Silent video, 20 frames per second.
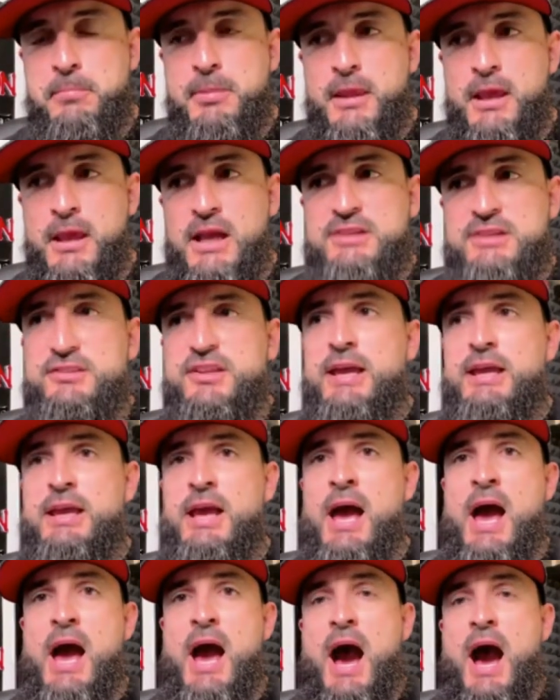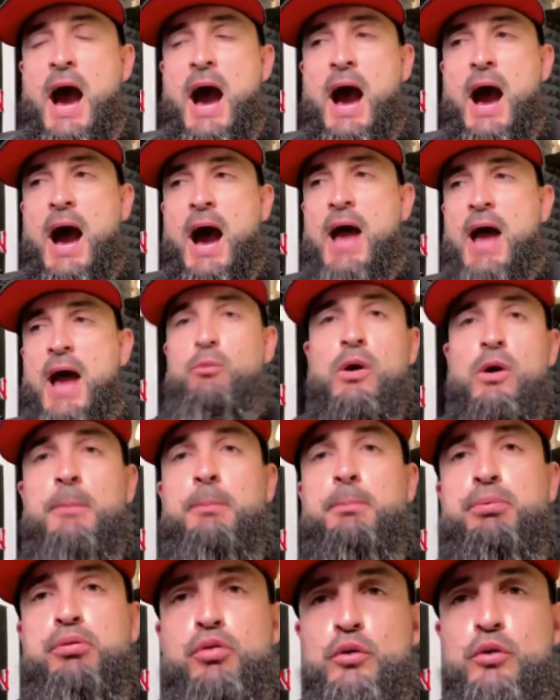it's like, I want
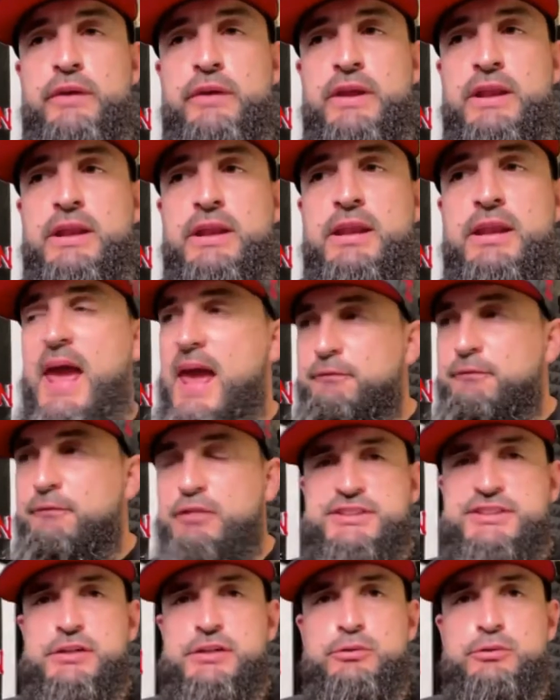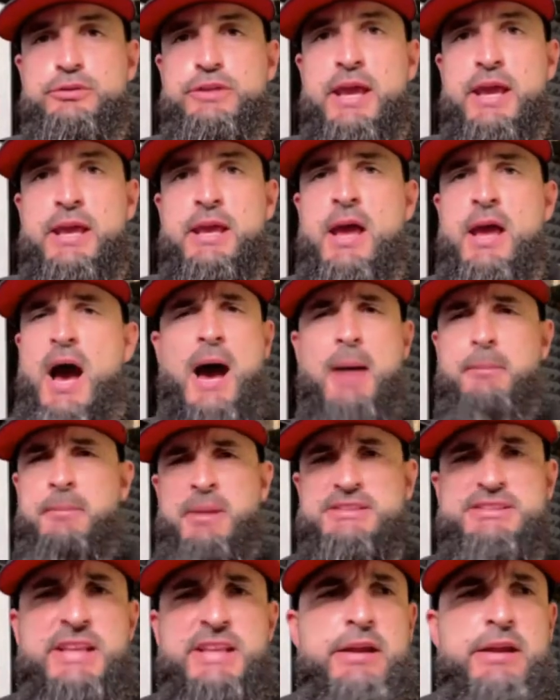to prove it every single day. I'm
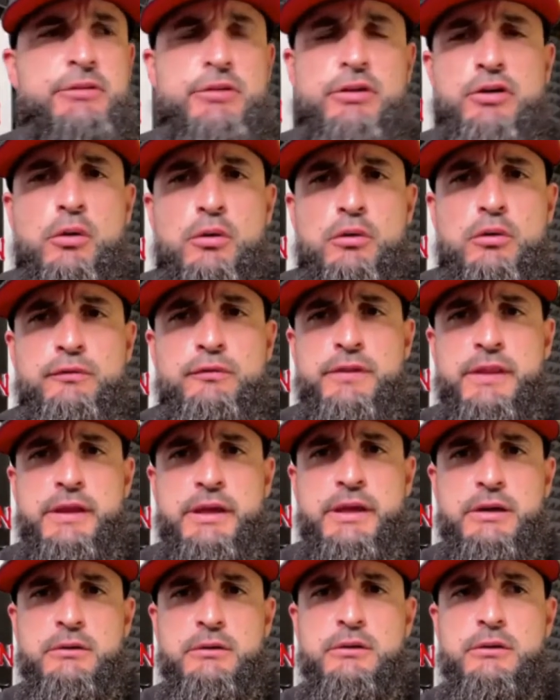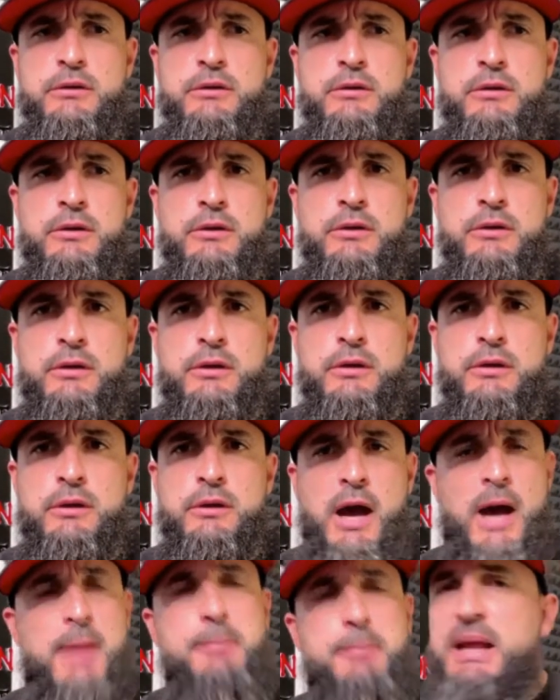not scared to go over there.
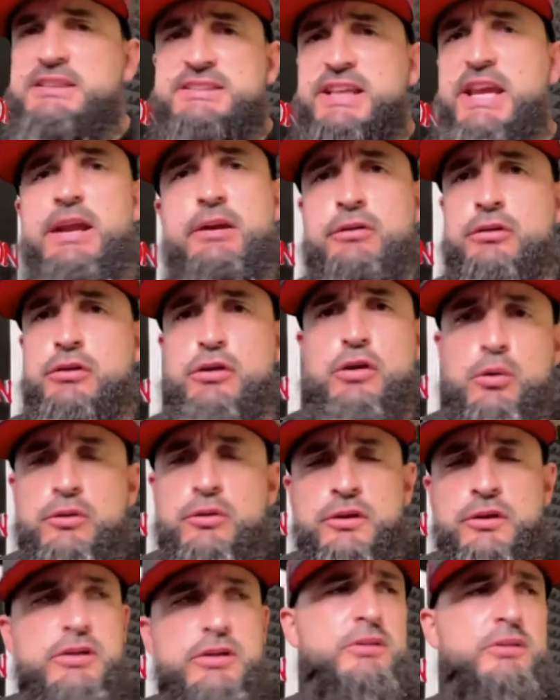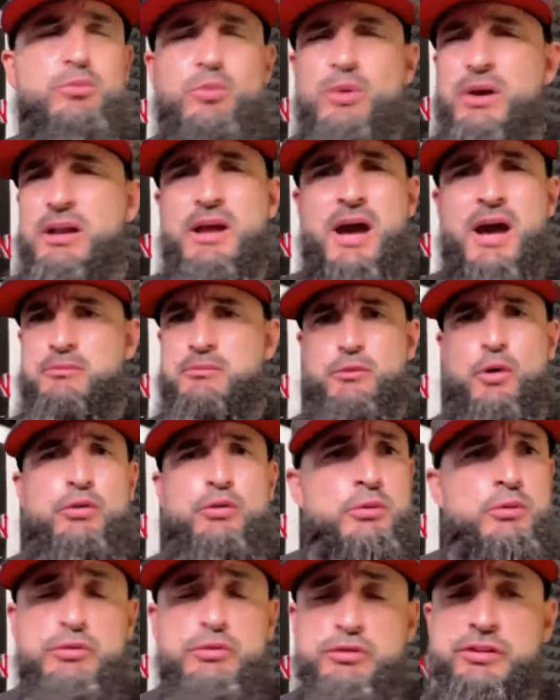I'm not scared to go to the hood. What?
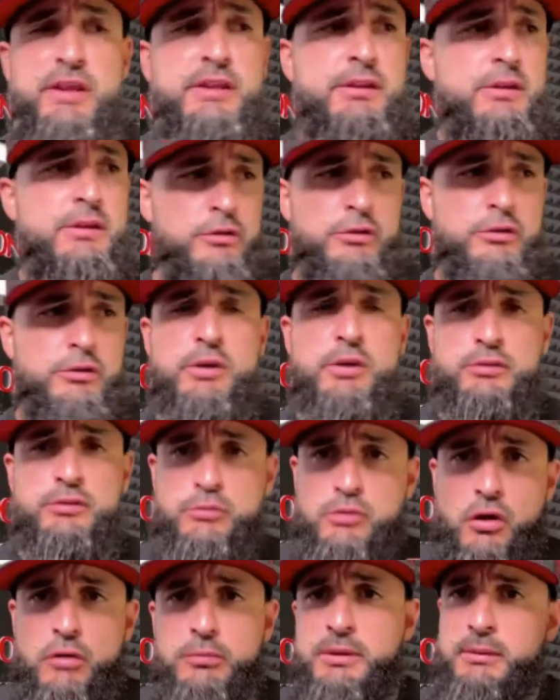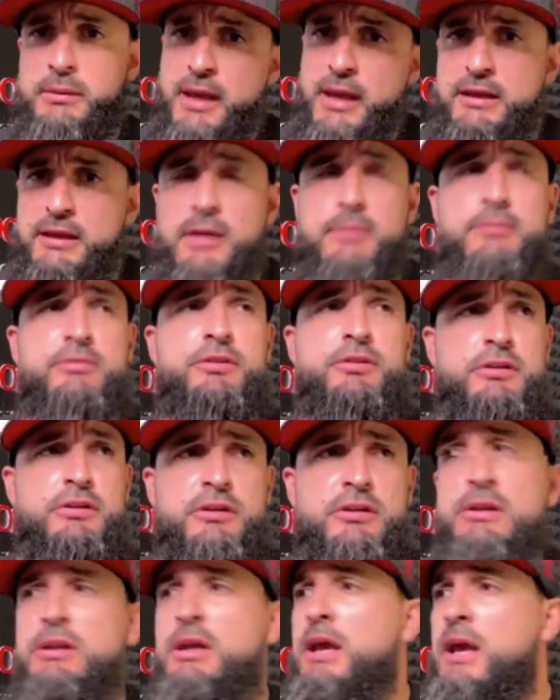You call me? Hey, come to the
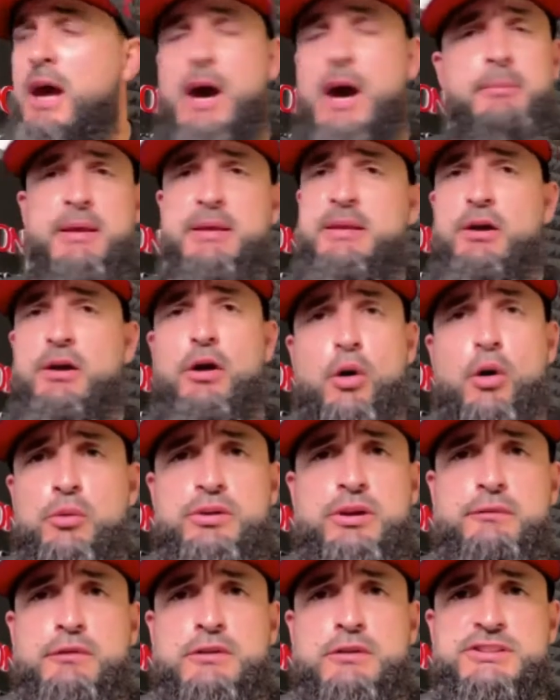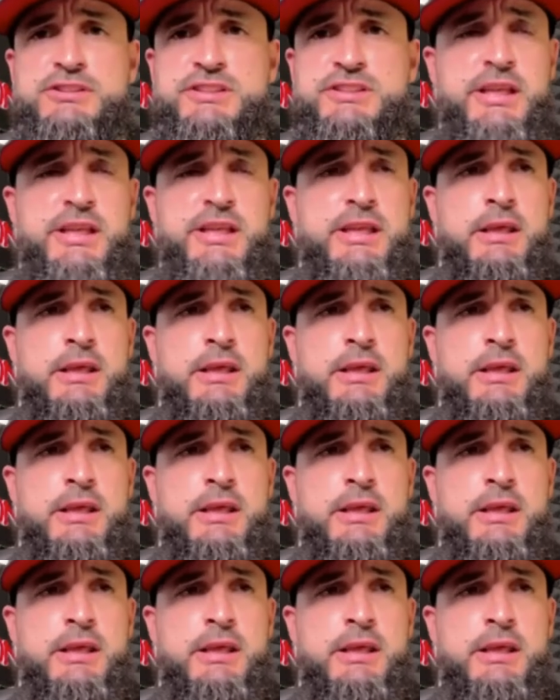hood. I'm in a whole different city.